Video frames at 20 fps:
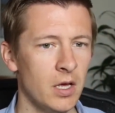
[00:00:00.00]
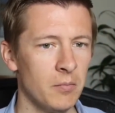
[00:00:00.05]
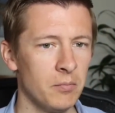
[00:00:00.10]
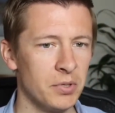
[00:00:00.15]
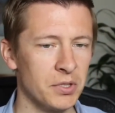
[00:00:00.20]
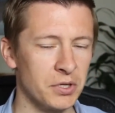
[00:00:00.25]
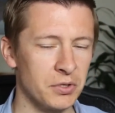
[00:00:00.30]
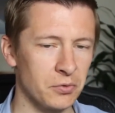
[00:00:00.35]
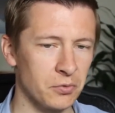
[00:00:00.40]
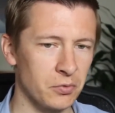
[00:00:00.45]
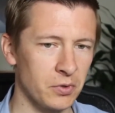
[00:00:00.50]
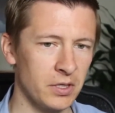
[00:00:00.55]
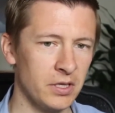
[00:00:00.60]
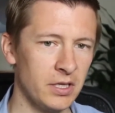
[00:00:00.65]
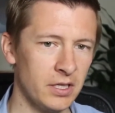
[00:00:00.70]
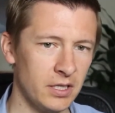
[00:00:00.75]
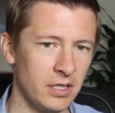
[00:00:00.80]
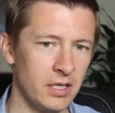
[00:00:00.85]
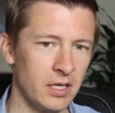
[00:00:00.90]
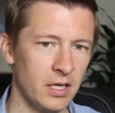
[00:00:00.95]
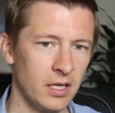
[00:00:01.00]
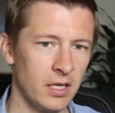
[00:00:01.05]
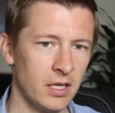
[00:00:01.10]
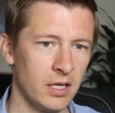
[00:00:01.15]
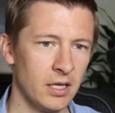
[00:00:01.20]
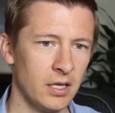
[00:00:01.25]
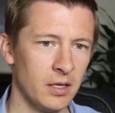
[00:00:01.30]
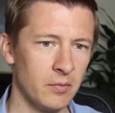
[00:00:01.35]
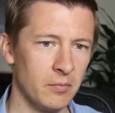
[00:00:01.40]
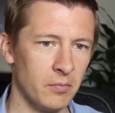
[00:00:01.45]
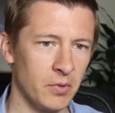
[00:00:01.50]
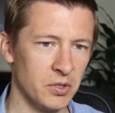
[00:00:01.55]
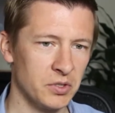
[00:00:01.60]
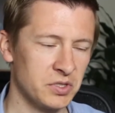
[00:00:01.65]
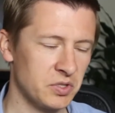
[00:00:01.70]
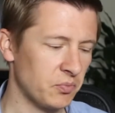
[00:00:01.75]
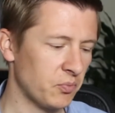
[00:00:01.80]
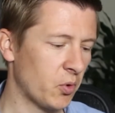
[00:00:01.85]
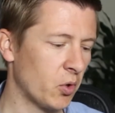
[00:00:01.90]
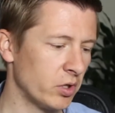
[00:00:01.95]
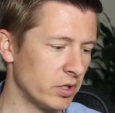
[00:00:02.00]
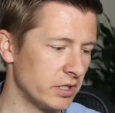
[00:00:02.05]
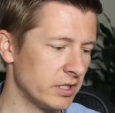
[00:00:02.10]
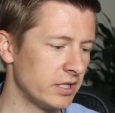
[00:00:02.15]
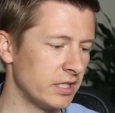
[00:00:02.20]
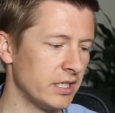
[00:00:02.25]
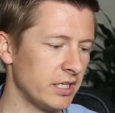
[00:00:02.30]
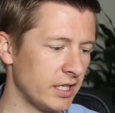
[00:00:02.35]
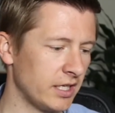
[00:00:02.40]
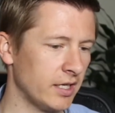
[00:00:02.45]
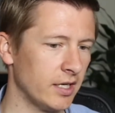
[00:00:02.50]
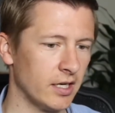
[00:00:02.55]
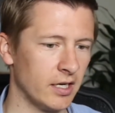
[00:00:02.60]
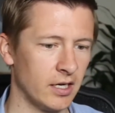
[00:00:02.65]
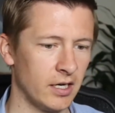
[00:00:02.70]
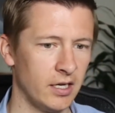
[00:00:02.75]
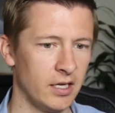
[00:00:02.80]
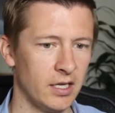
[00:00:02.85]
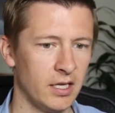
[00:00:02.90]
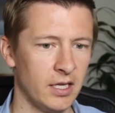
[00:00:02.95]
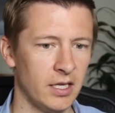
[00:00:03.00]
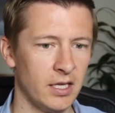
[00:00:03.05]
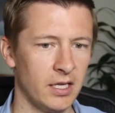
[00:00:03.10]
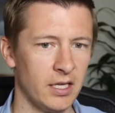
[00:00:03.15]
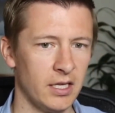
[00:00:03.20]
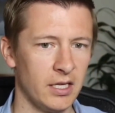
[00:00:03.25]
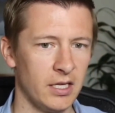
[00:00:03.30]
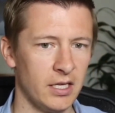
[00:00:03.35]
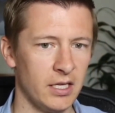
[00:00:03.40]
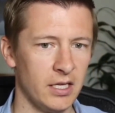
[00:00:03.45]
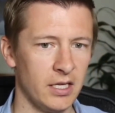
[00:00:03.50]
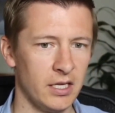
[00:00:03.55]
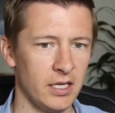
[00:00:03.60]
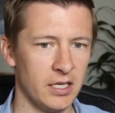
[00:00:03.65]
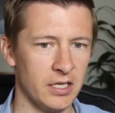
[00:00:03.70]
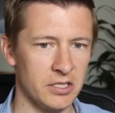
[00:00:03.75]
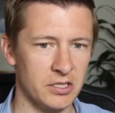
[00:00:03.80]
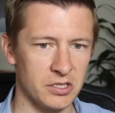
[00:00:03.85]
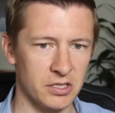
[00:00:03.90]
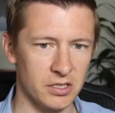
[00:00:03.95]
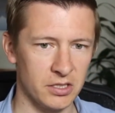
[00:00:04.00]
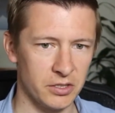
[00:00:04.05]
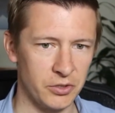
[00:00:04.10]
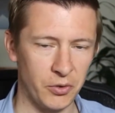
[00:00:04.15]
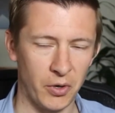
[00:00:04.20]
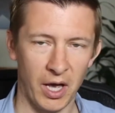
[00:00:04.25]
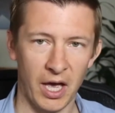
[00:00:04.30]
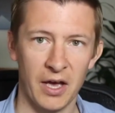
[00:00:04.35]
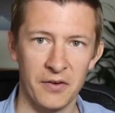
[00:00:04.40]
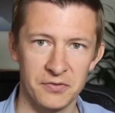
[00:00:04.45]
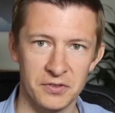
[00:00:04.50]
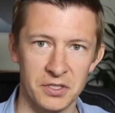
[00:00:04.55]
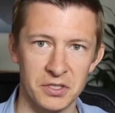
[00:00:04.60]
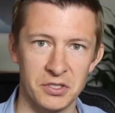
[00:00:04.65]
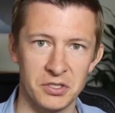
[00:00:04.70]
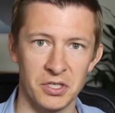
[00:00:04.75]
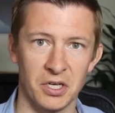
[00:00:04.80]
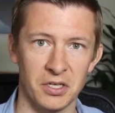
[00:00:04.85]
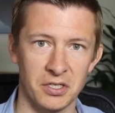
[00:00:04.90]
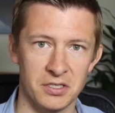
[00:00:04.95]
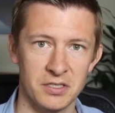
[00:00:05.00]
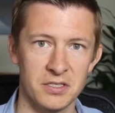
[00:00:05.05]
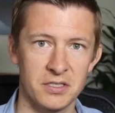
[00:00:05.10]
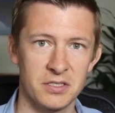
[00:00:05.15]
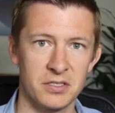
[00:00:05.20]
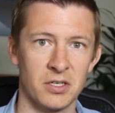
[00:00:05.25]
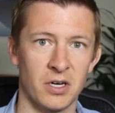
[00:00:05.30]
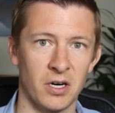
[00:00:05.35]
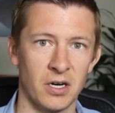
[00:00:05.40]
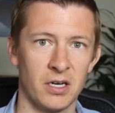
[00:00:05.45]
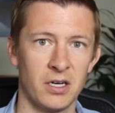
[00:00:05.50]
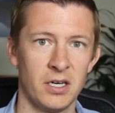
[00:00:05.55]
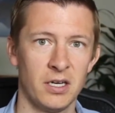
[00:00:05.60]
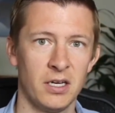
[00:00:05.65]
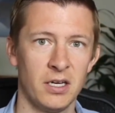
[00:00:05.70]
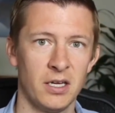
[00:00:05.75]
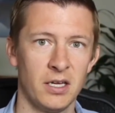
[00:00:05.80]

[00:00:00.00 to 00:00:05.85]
But the really most important thing here is you have to just start